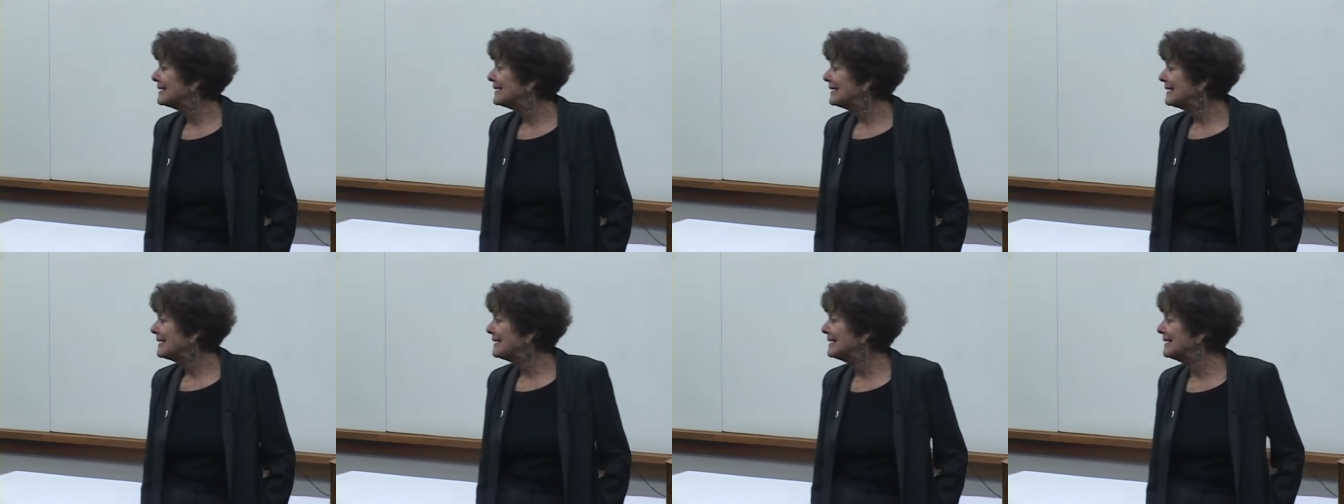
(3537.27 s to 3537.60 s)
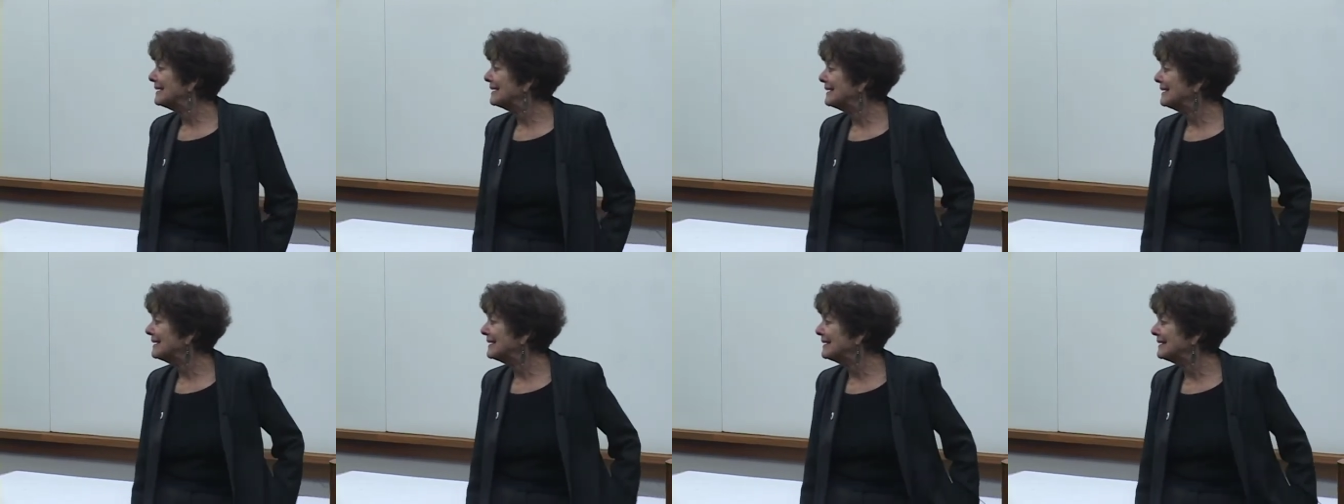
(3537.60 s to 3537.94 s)

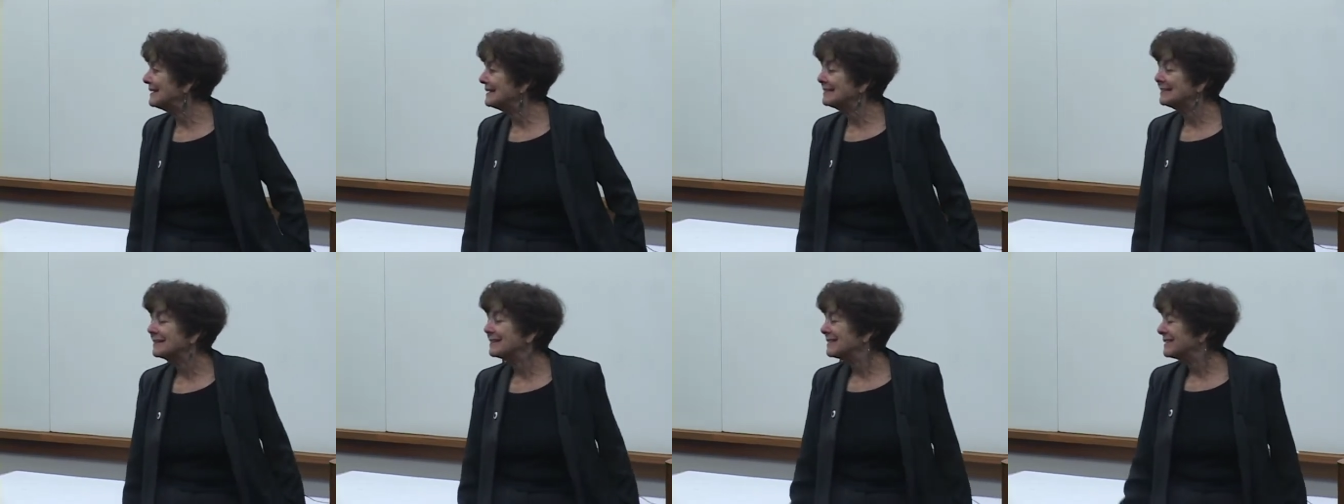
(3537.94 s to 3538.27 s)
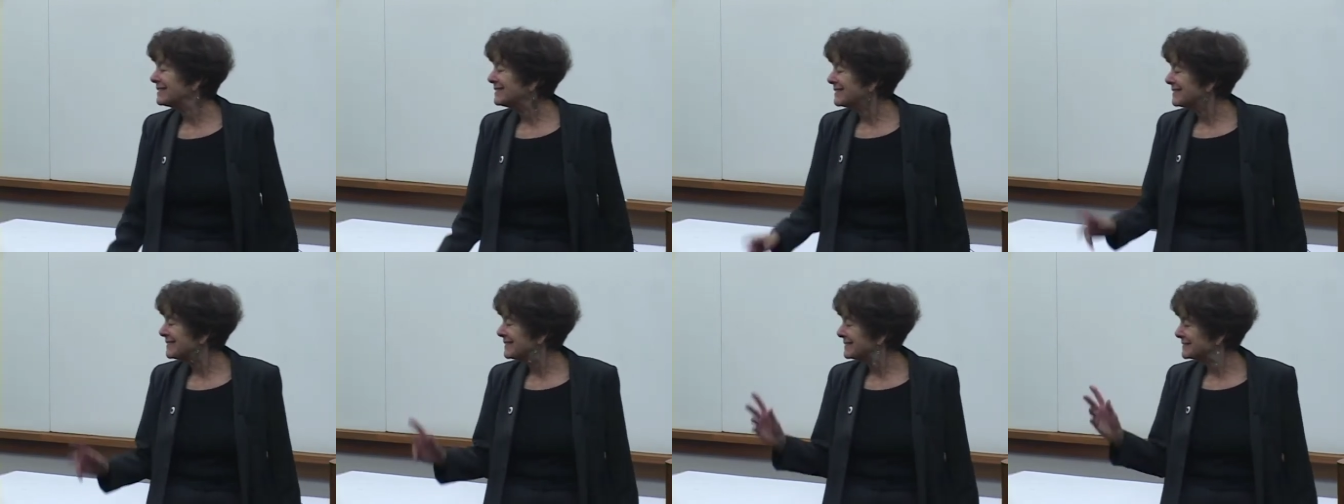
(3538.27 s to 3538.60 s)
Uh,
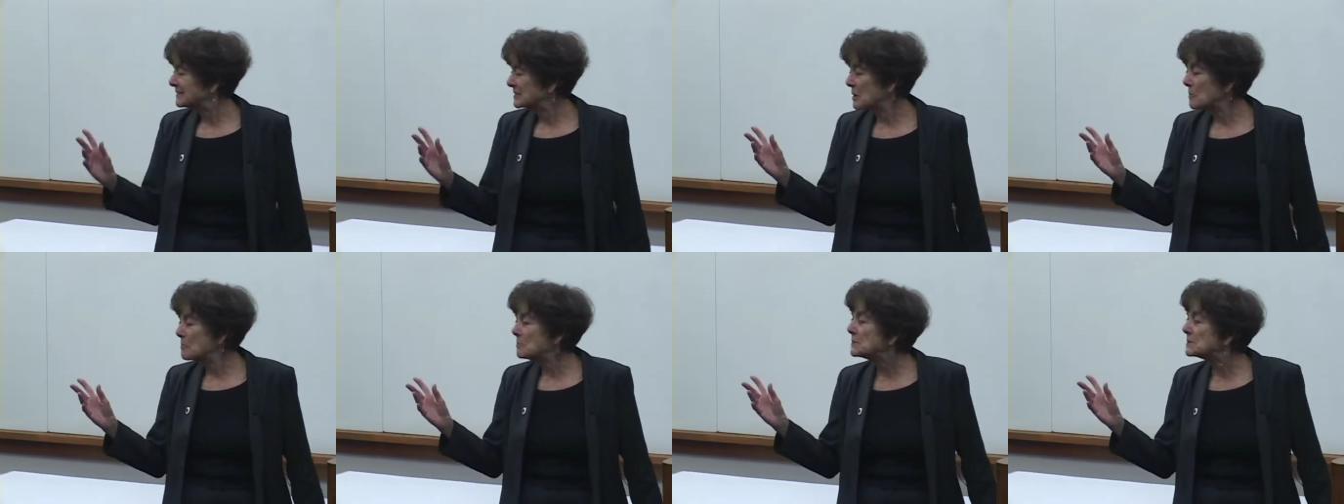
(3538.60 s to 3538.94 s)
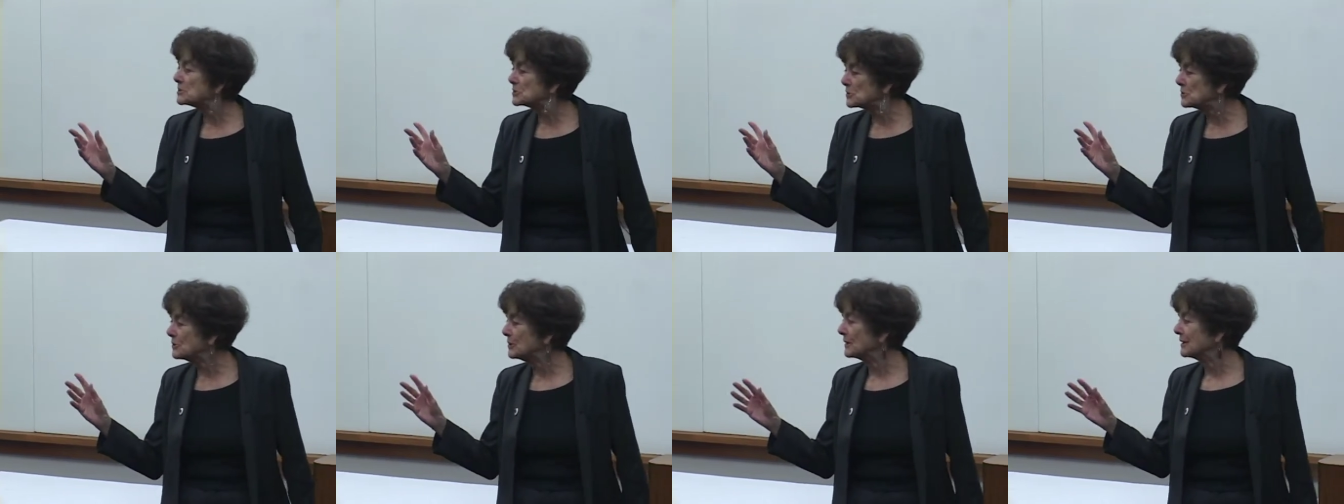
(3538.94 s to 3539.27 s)
don't be
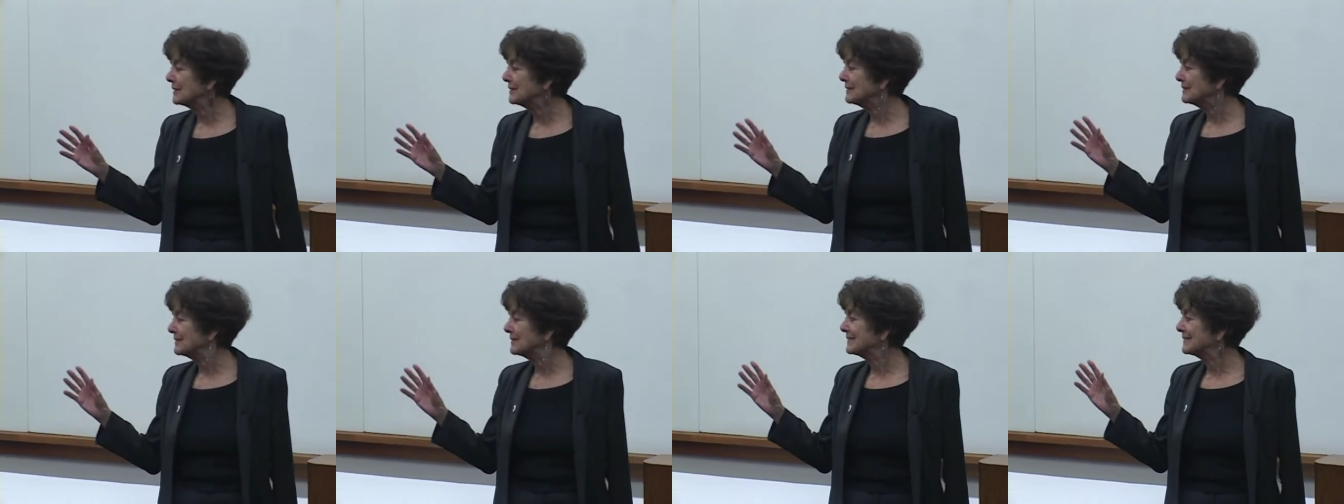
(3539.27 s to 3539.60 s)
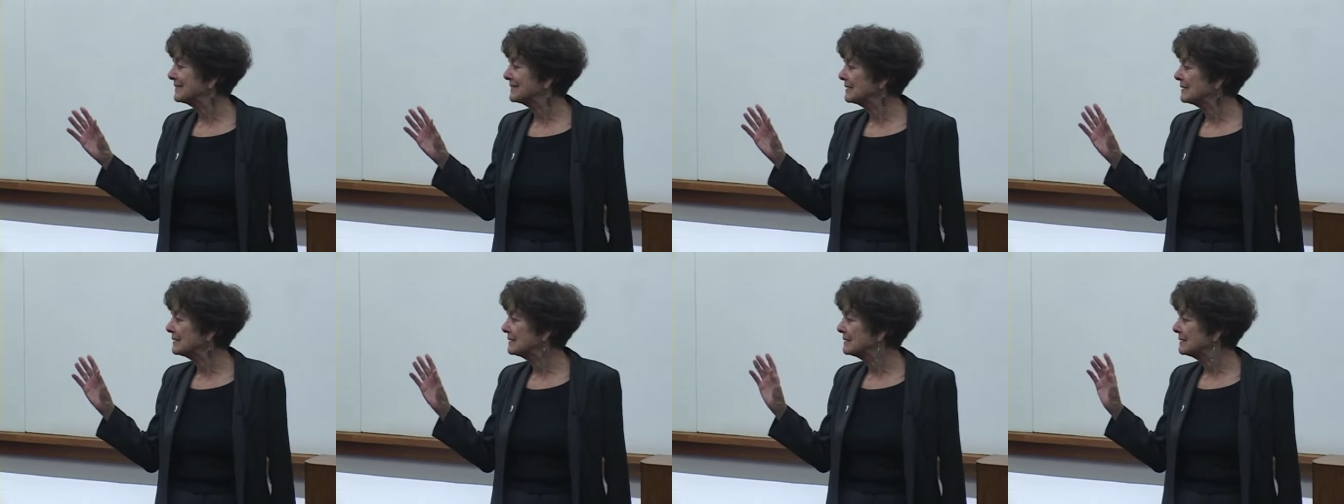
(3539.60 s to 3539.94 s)
sure.
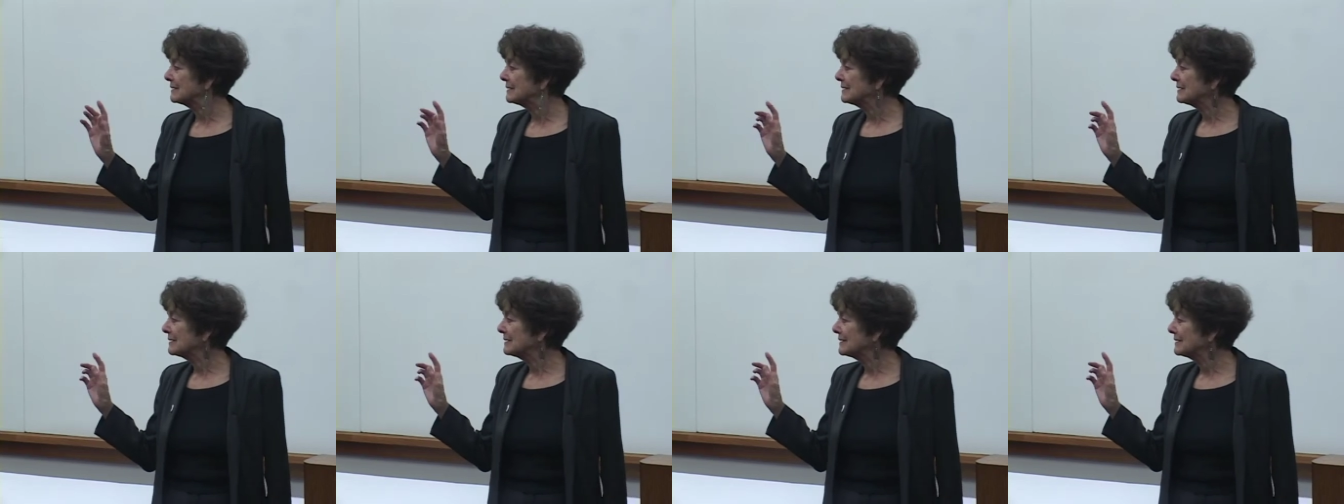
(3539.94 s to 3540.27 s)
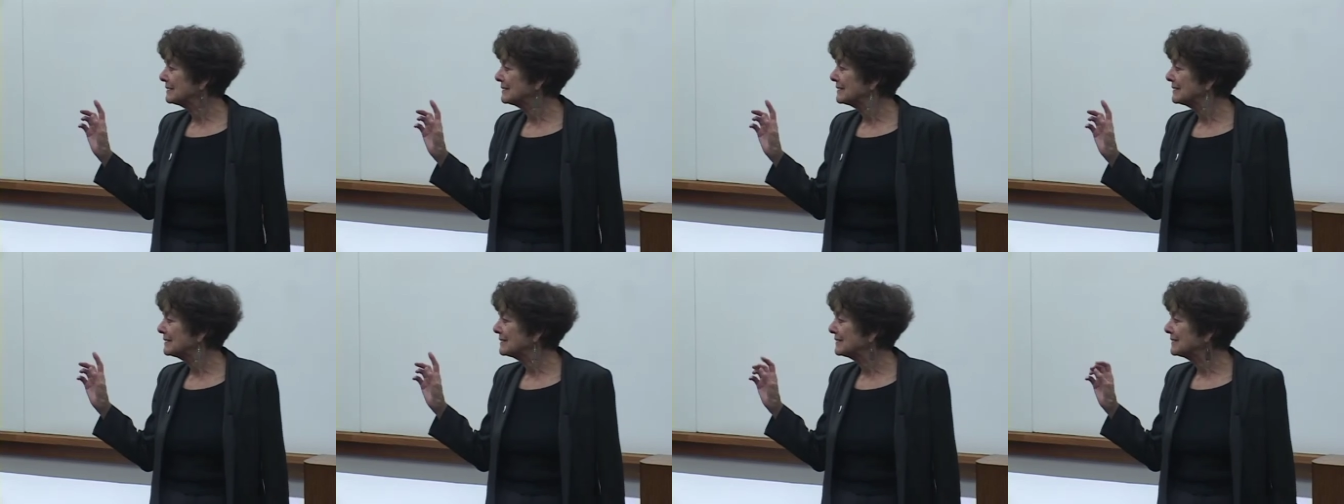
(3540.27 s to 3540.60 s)
I don't
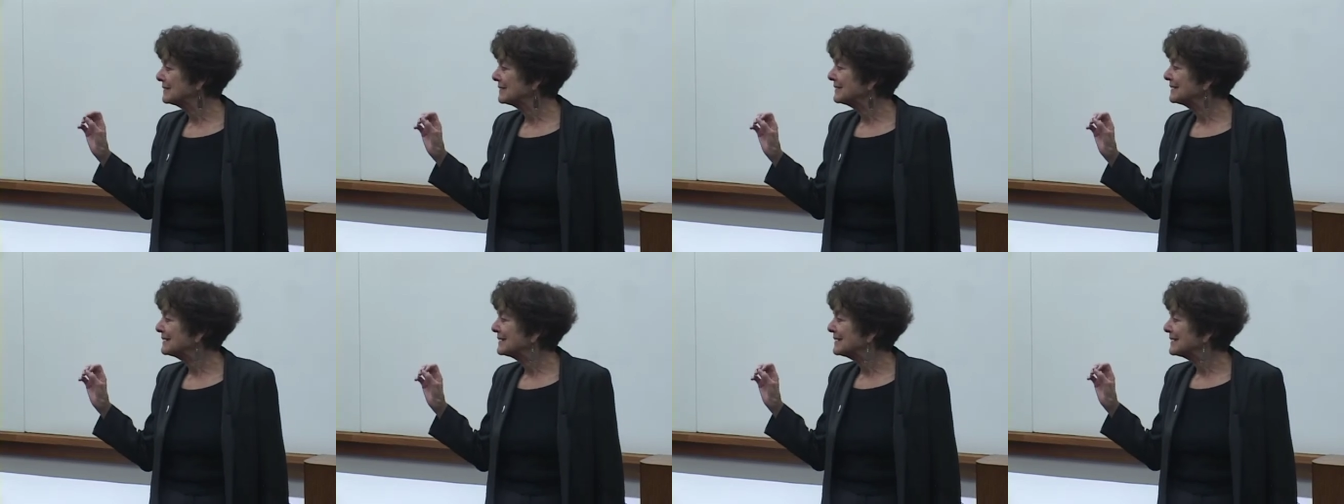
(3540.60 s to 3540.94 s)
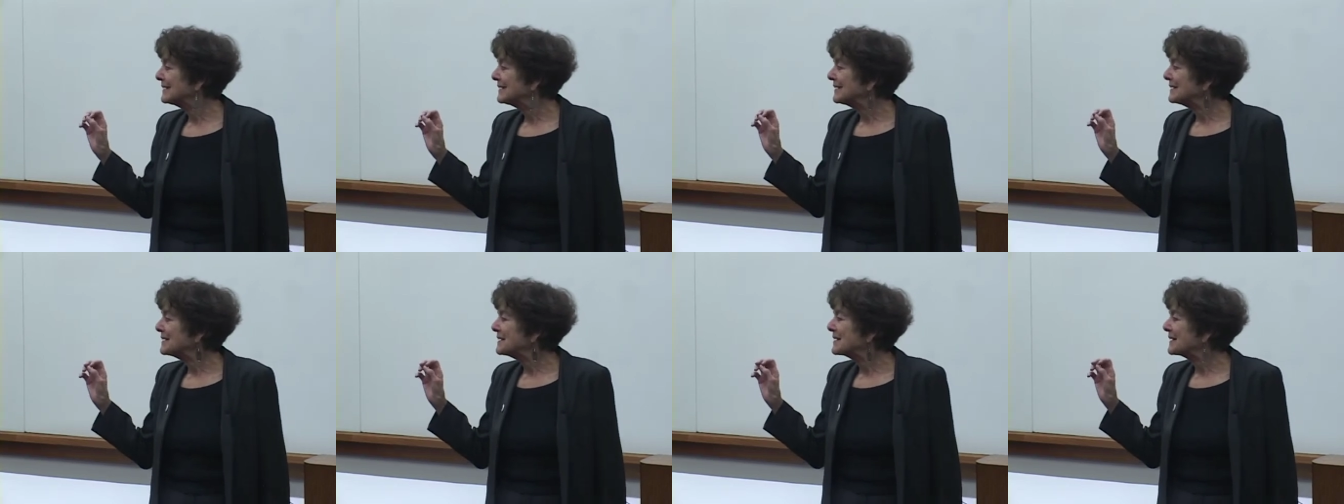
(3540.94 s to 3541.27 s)

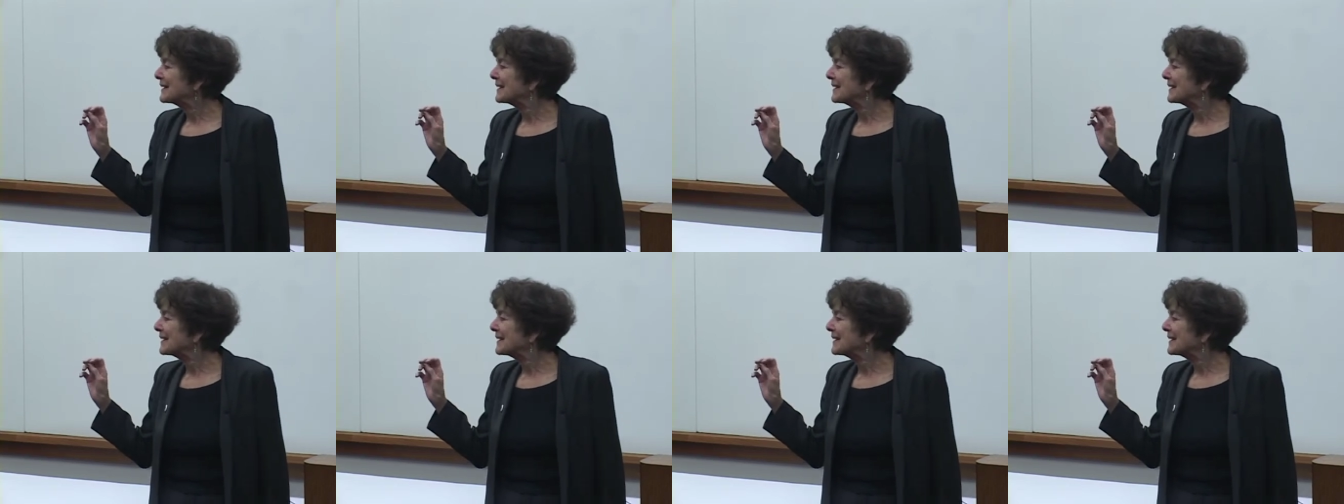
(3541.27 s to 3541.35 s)
read